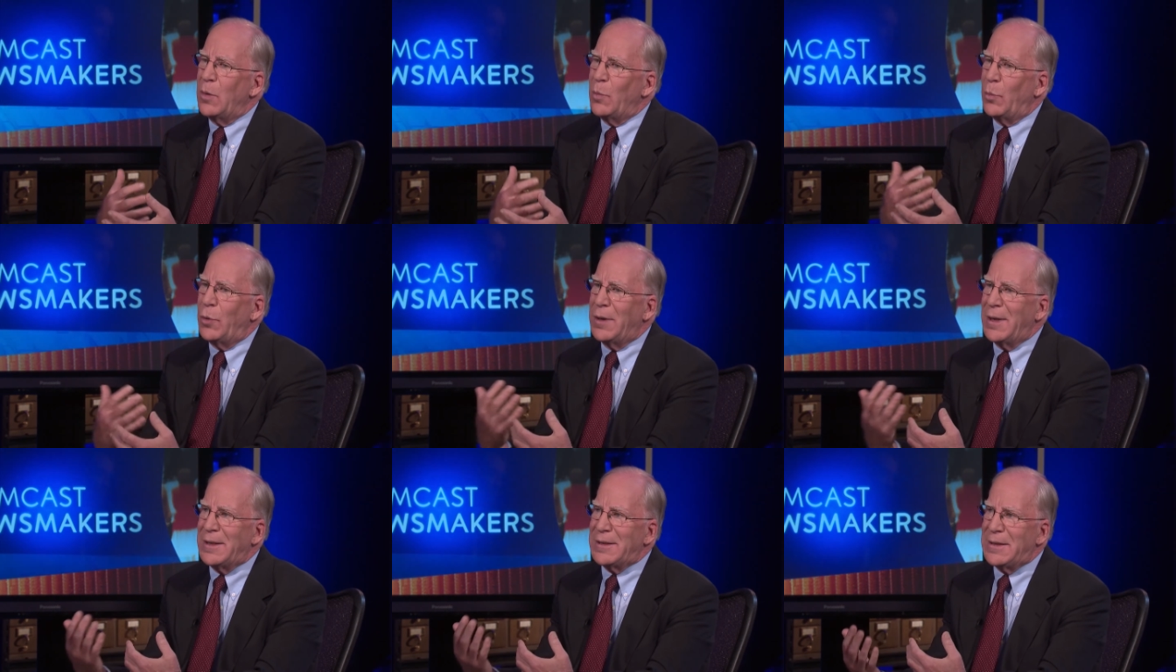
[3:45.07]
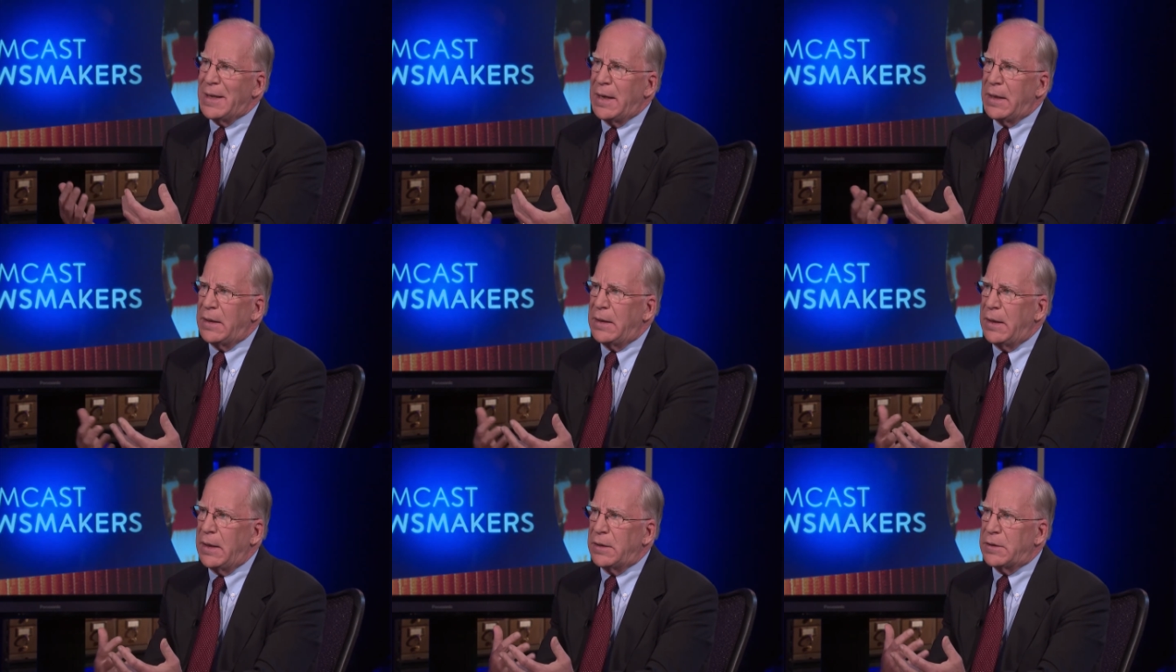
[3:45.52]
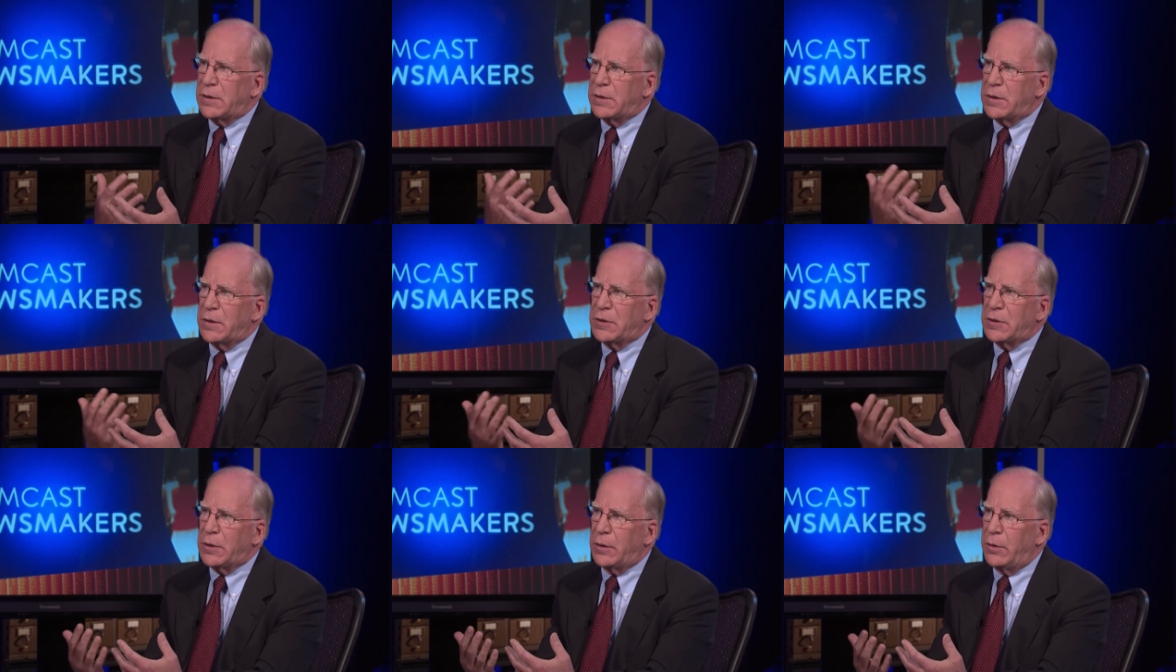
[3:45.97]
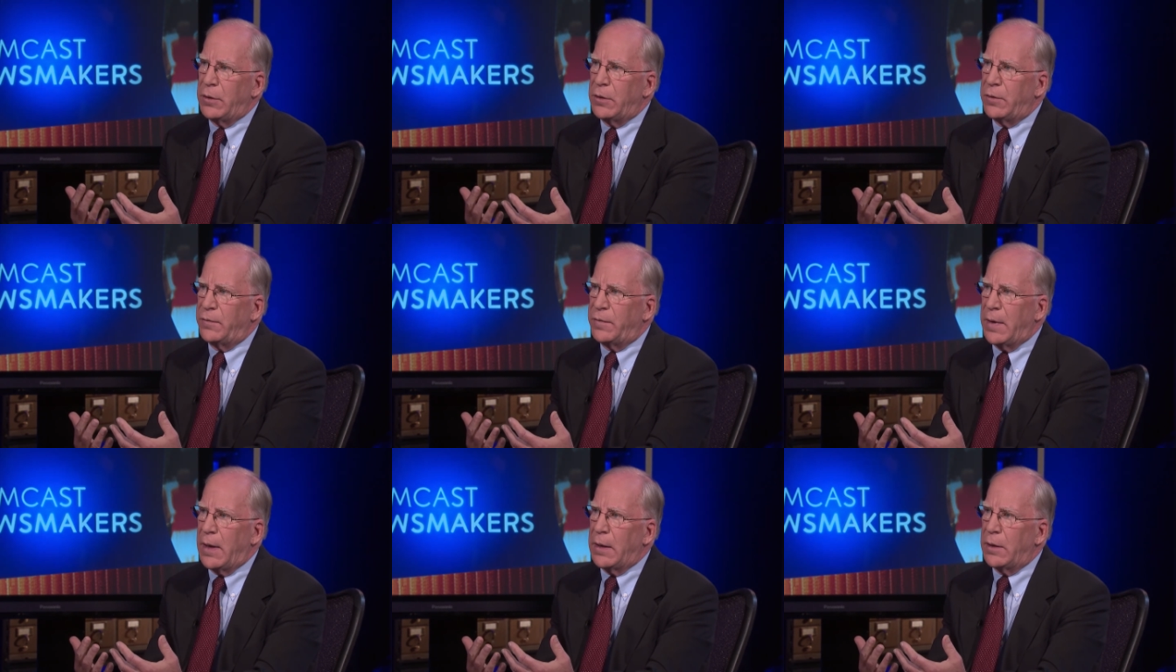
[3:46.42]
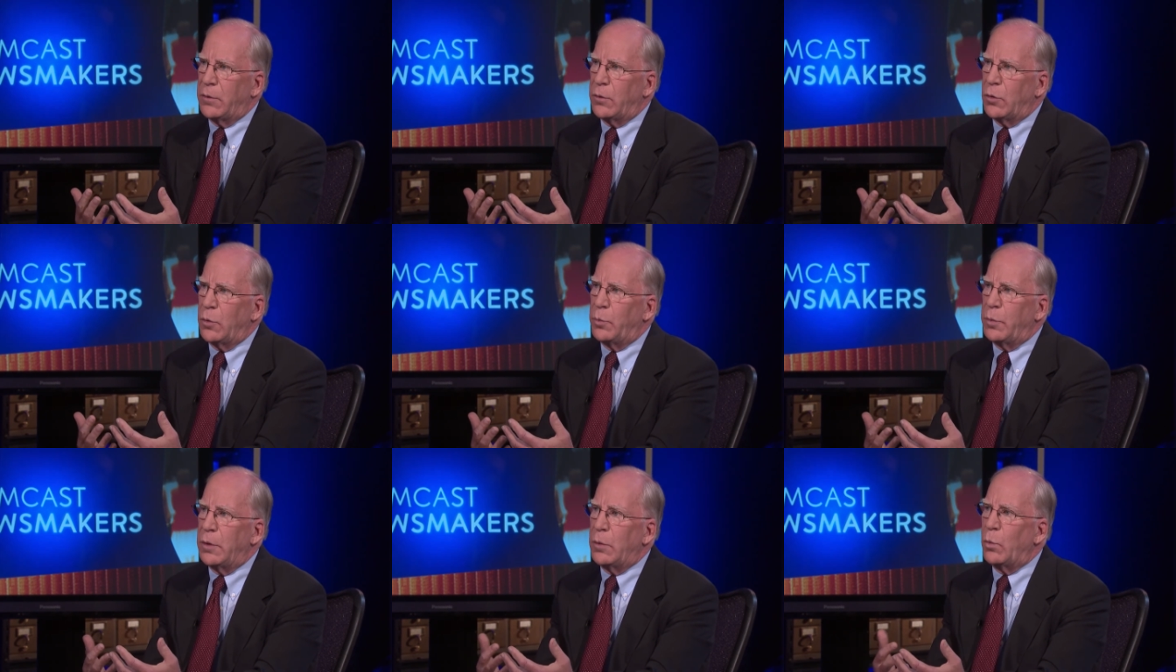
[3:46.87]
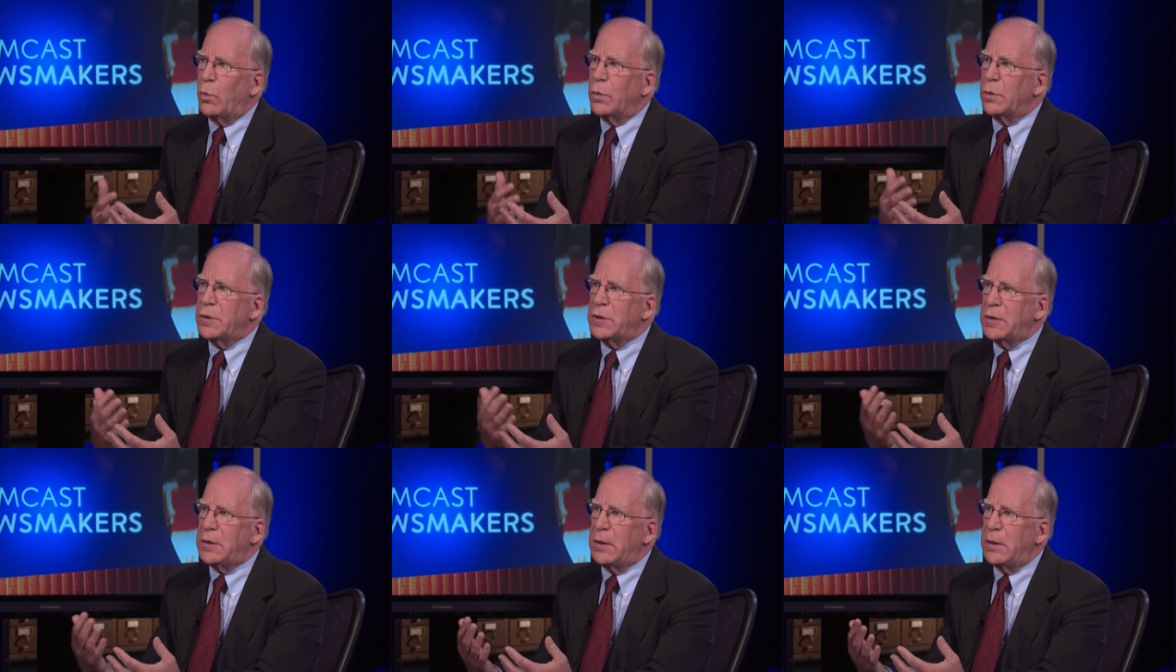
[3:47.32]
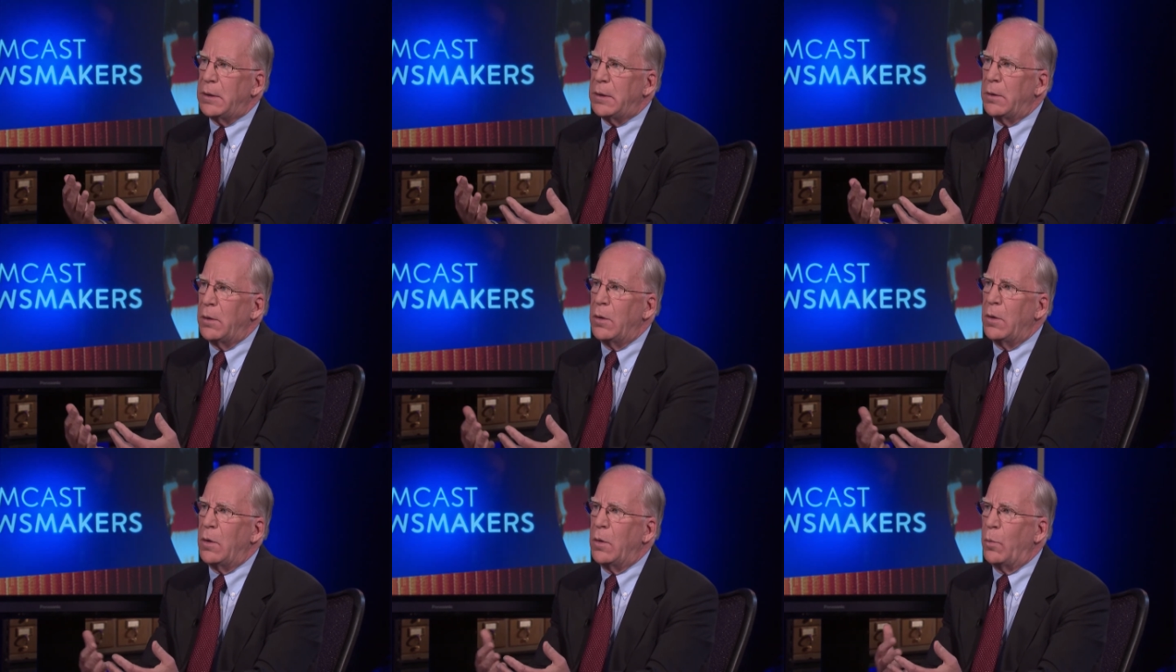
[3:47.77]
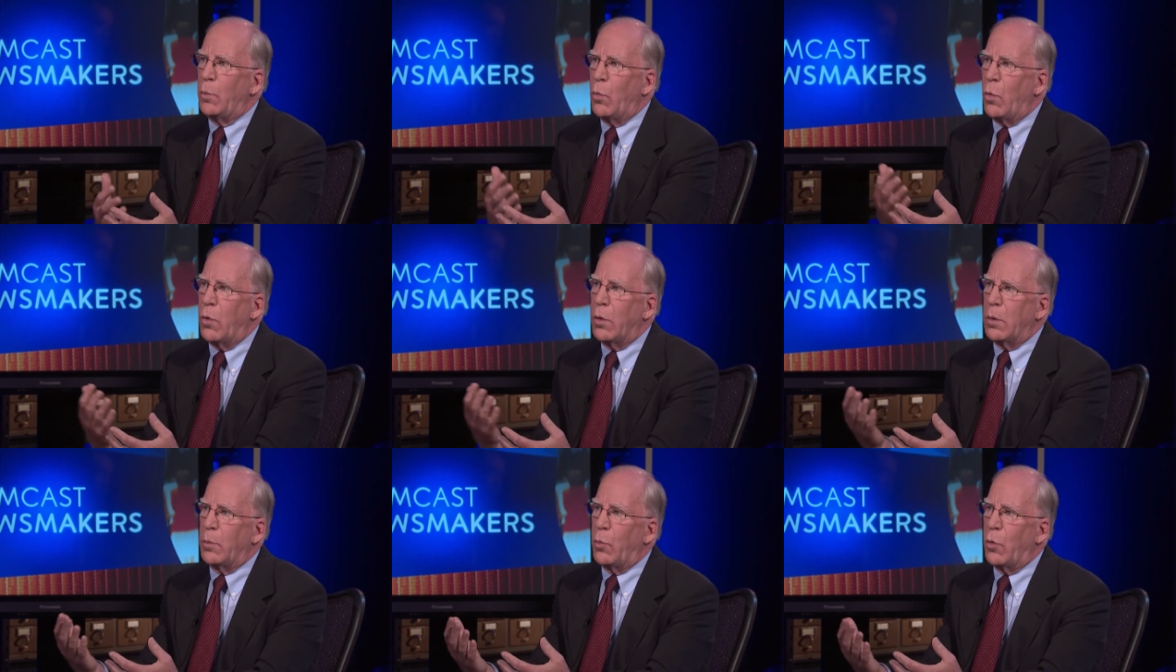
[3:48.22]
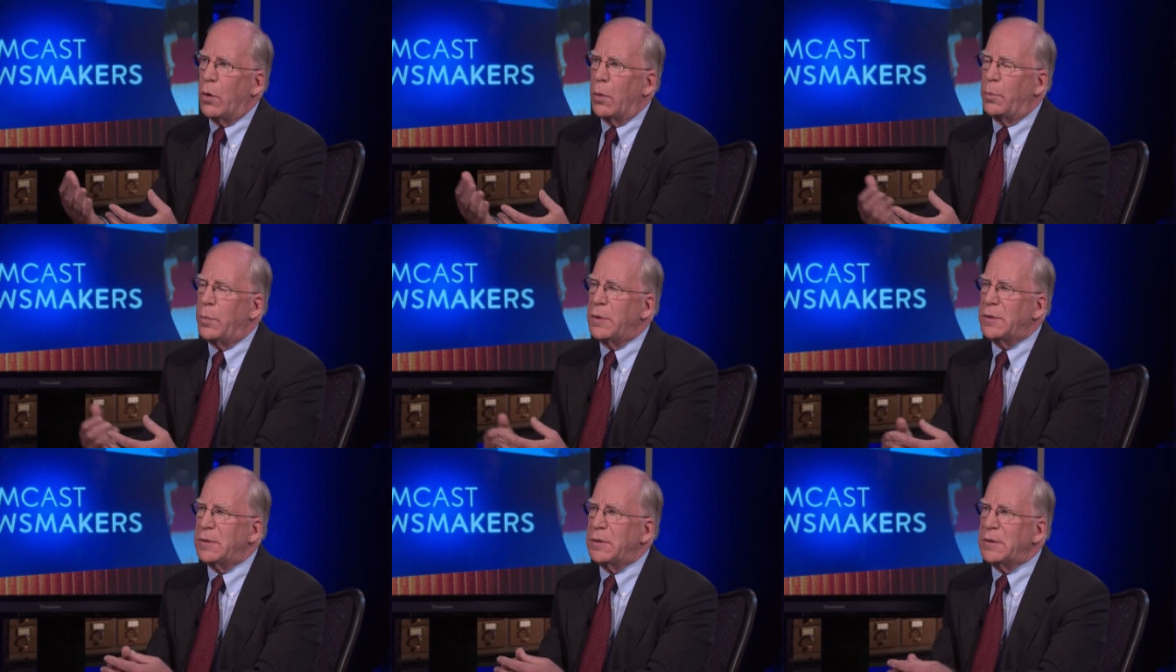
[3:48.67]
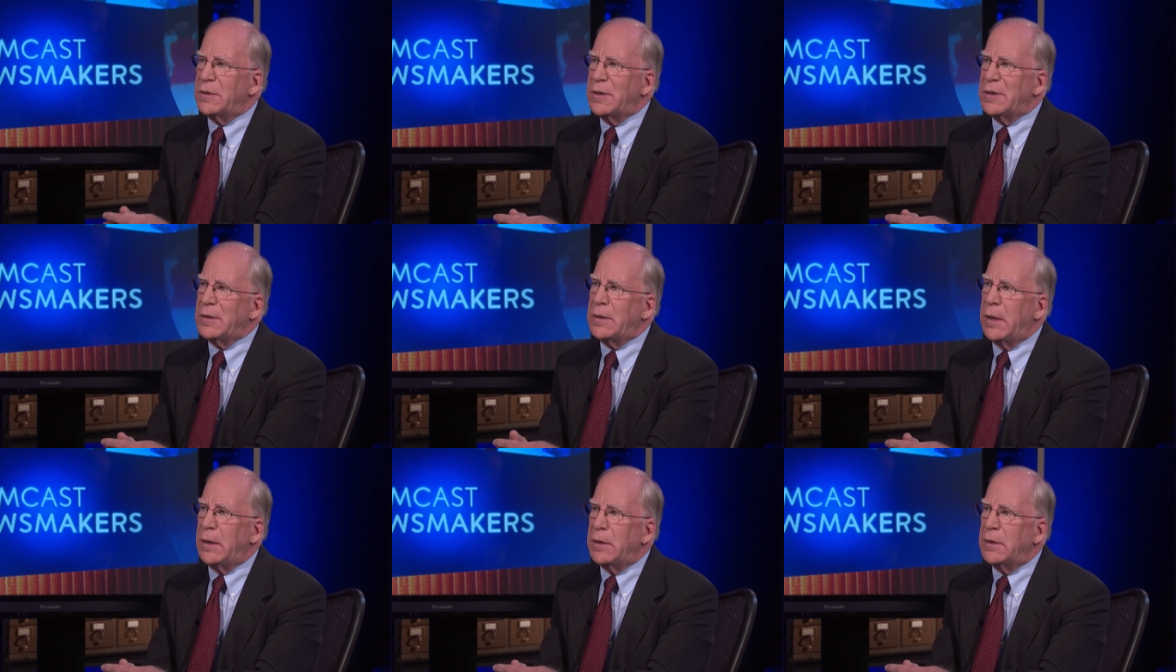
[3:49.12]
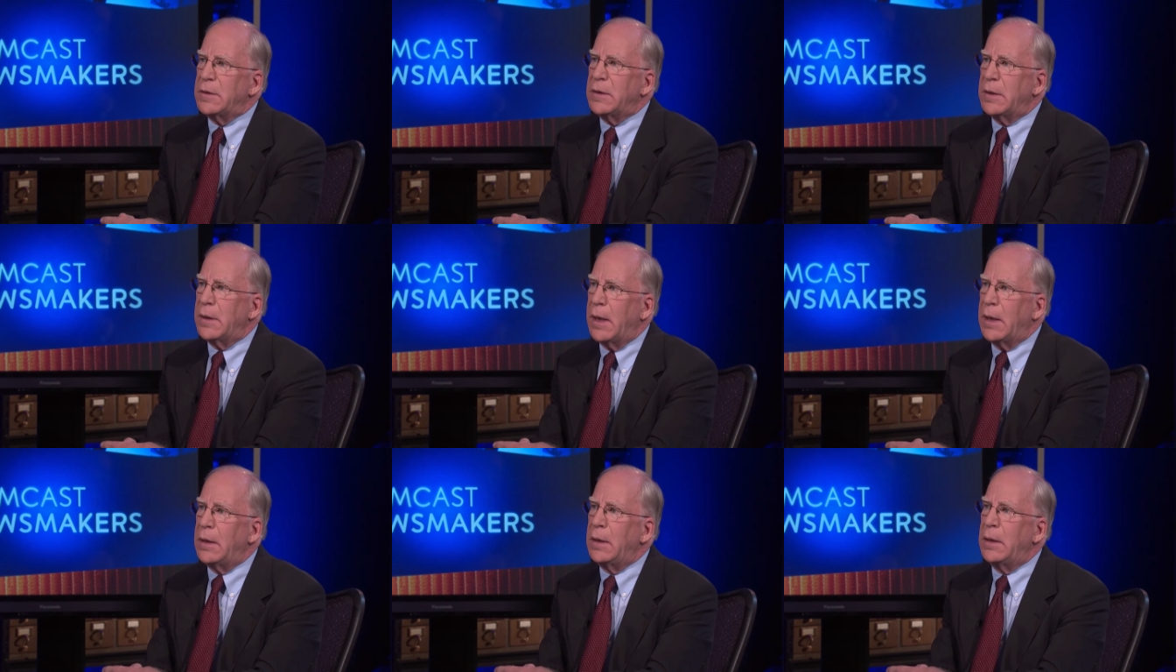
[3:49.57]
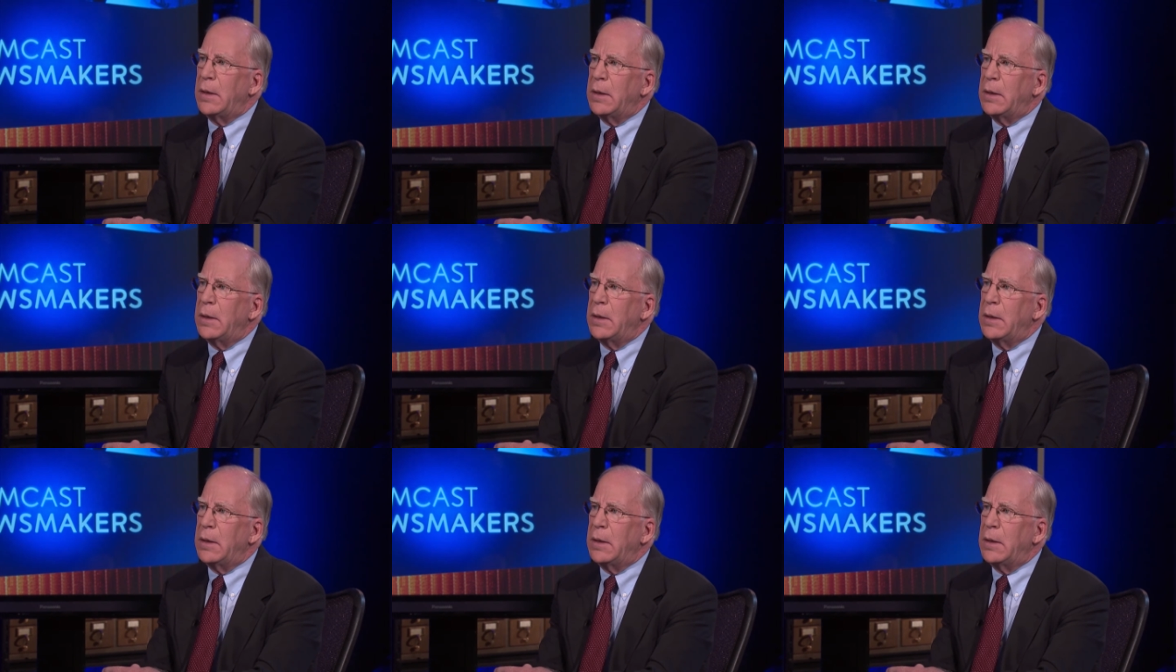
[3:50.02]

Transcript: But as that gets to solidify a little bit, we're seeing more and more businesses get into that